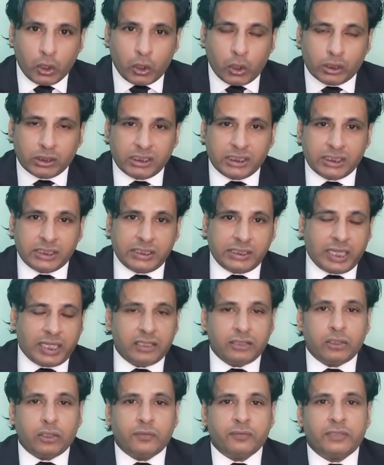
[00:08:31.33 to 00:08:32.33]
causes
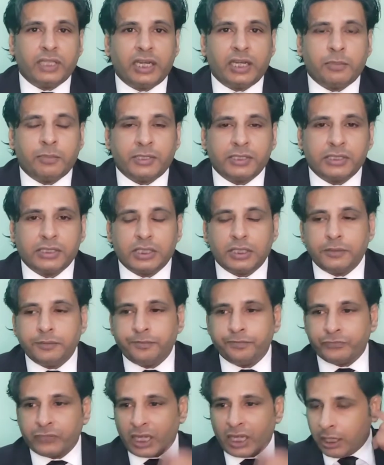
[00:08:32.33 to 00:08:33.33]
death of that
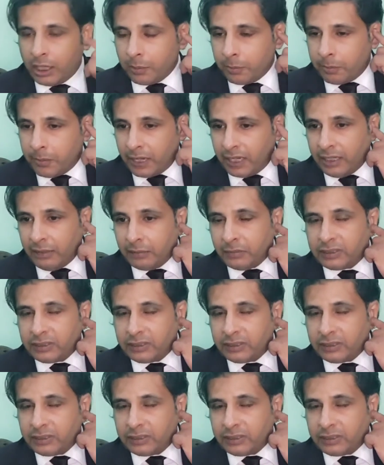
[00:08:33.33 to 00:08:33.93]
person by